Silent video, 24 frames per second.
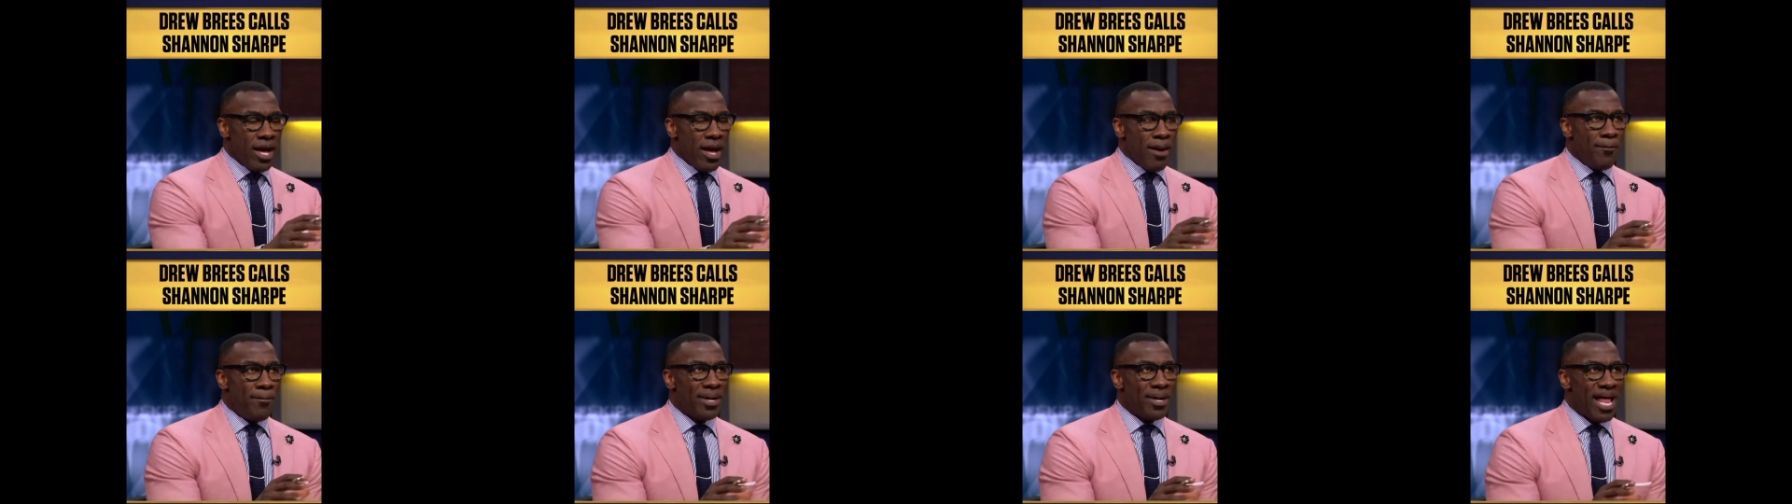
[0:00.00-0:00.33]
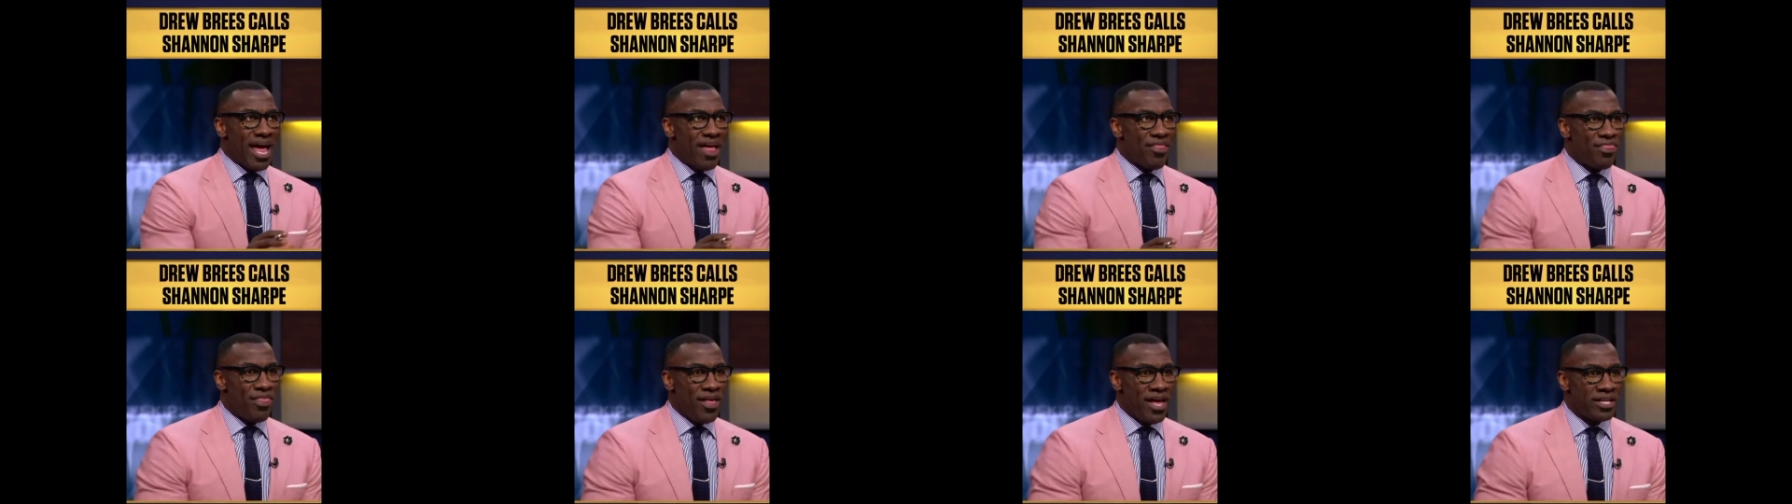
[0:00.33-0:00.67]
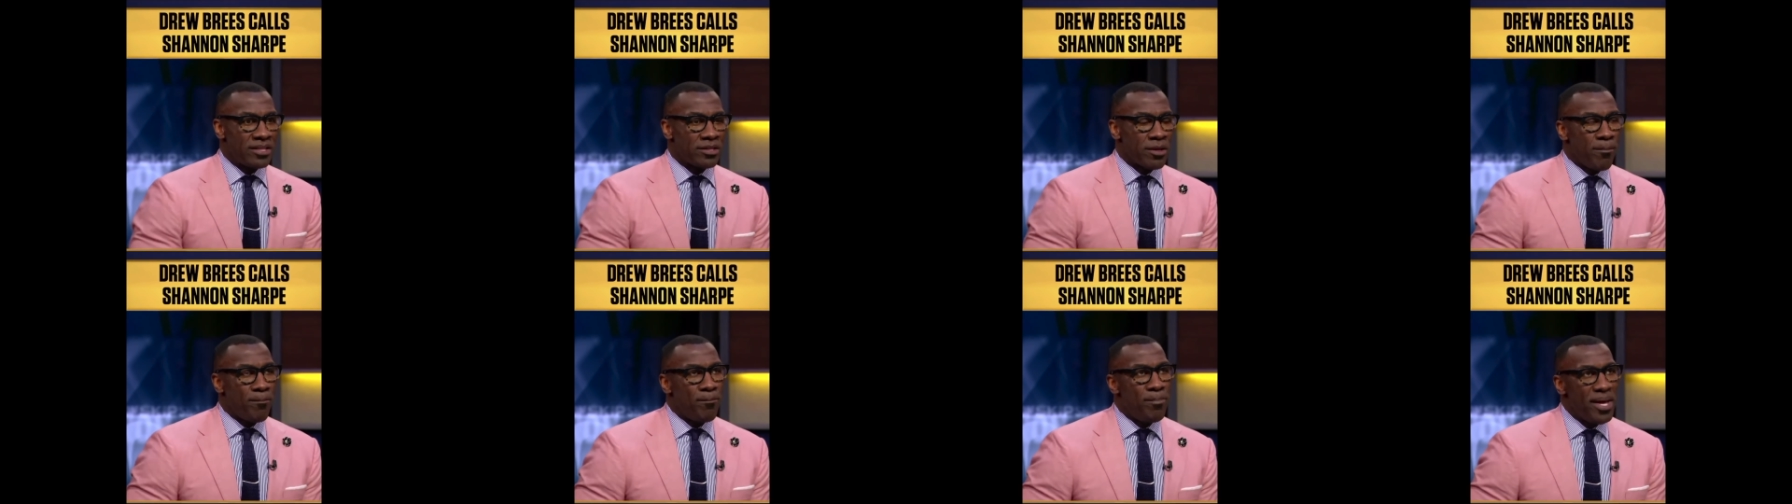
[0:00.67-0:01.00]
But I
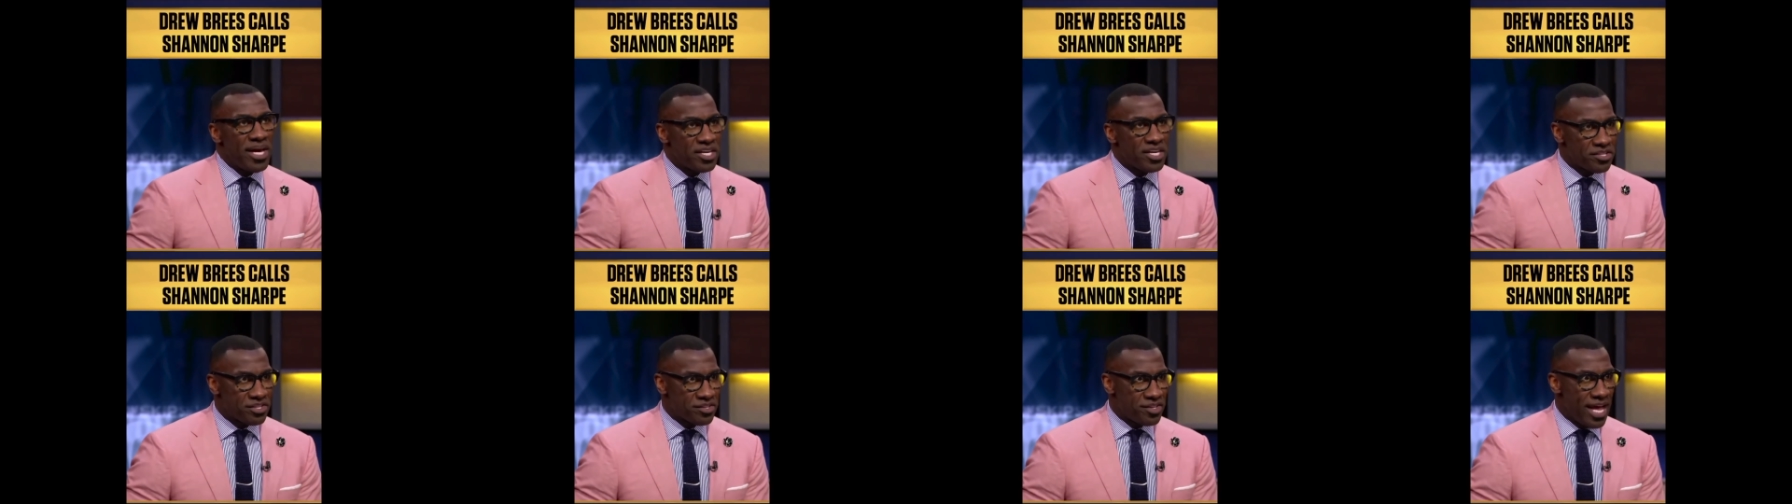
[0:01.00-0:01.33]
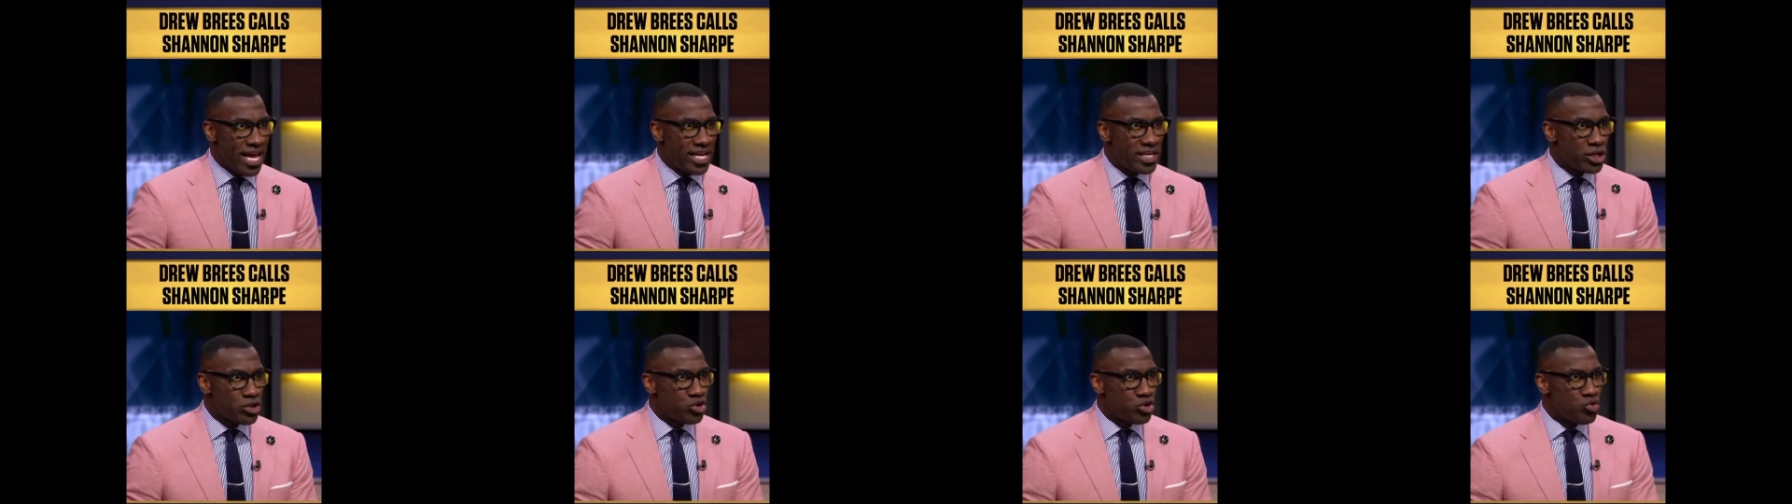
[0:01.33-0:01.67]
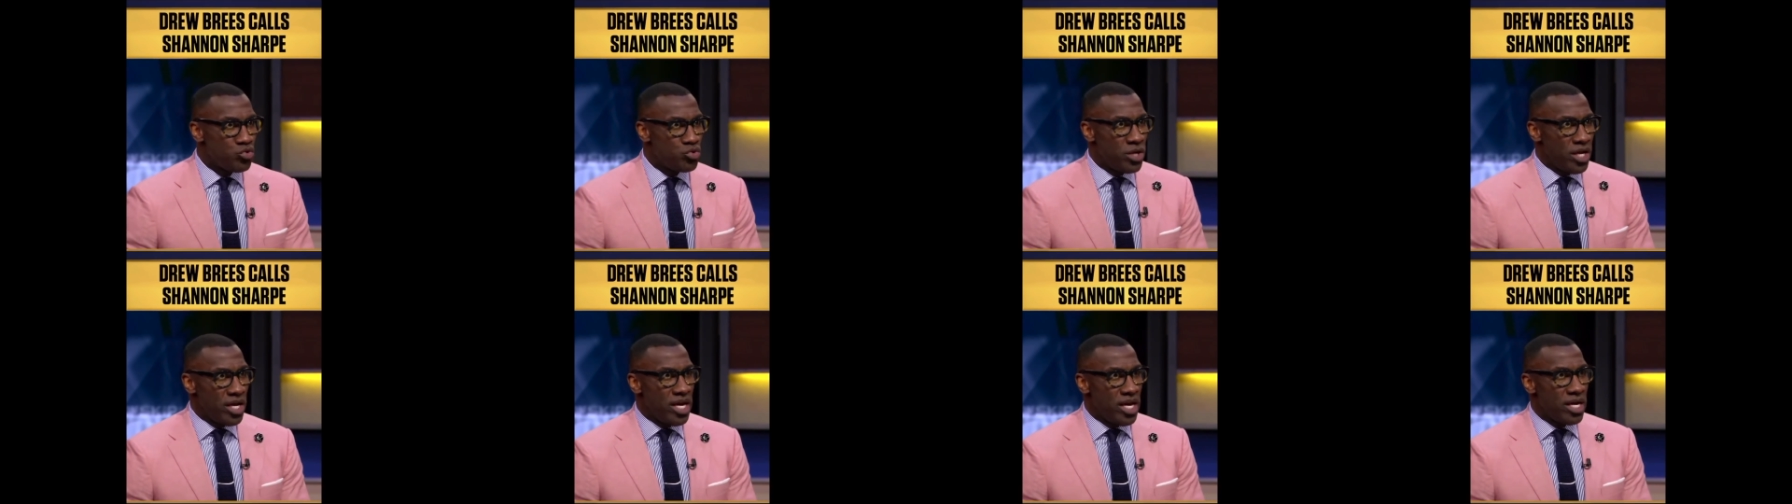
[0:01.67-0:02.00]
think the biggest thing that you
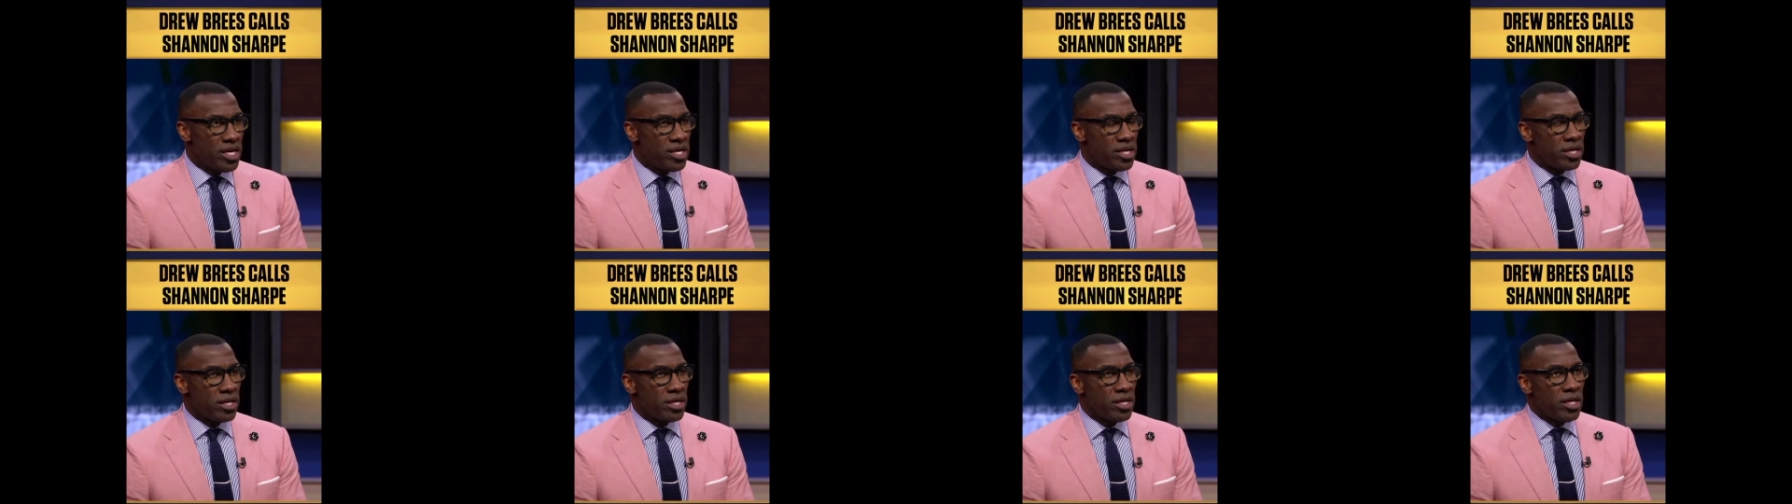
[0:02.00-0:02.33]
did